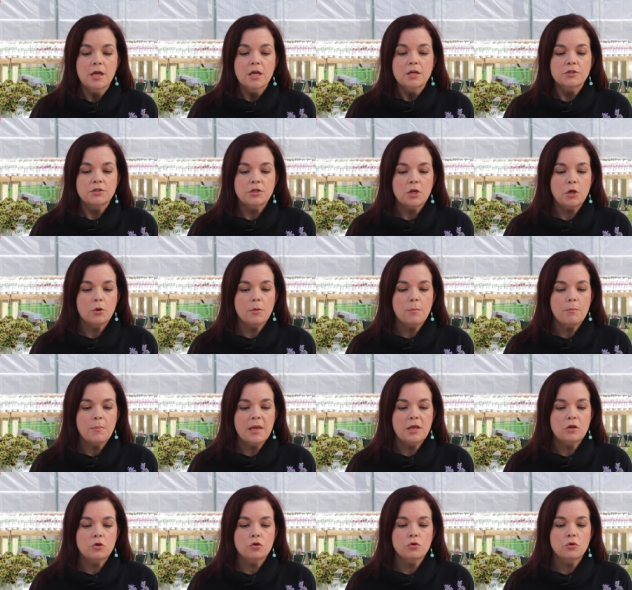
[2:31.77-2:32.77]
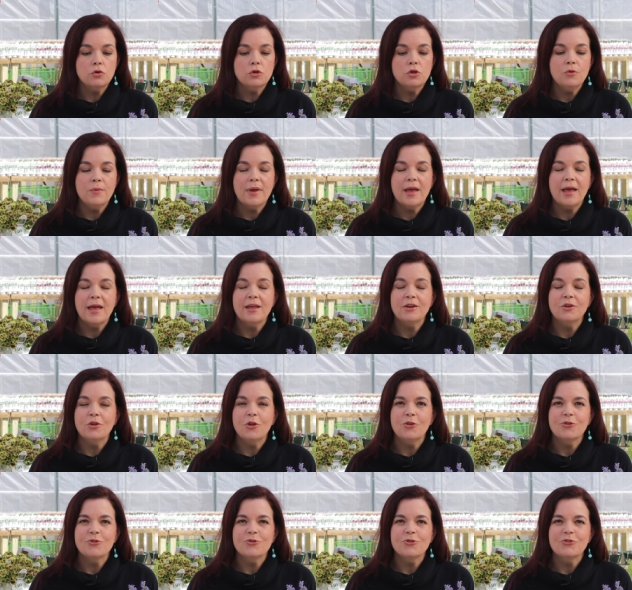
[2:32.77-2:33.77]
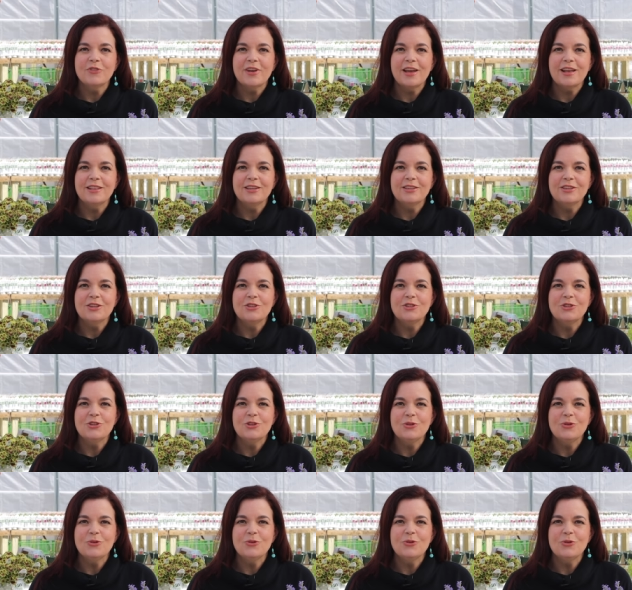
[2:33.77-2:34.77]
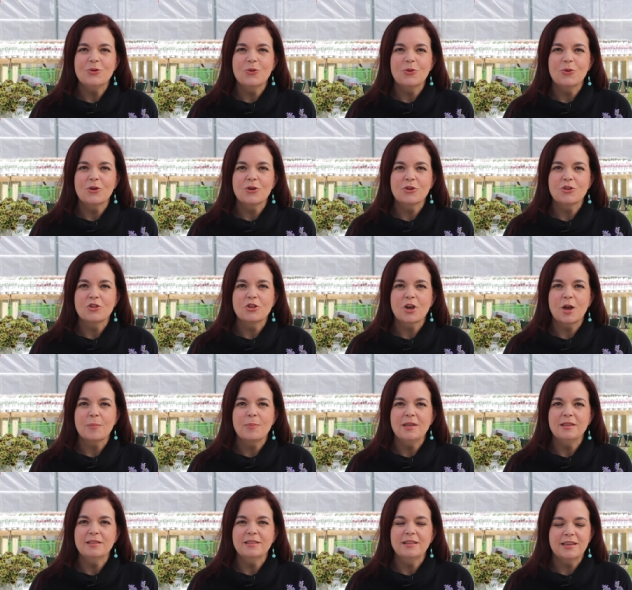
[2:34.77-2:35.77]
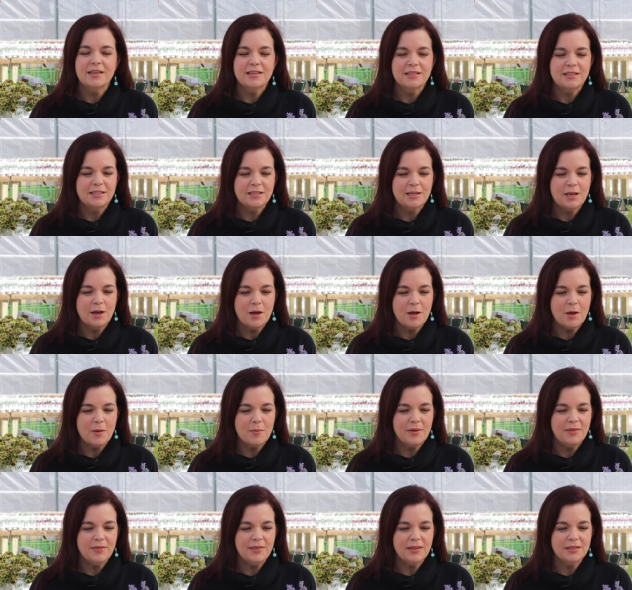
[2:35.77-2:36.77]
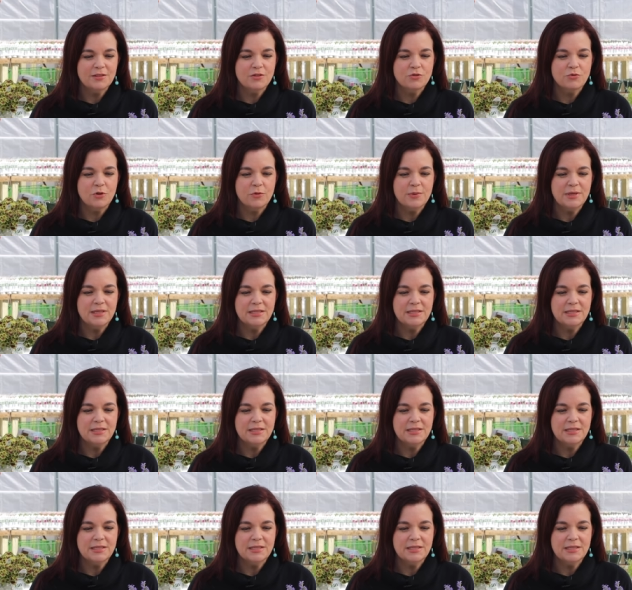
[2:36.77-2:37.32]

So make sure you add ultraviolet to your shopping list come this growing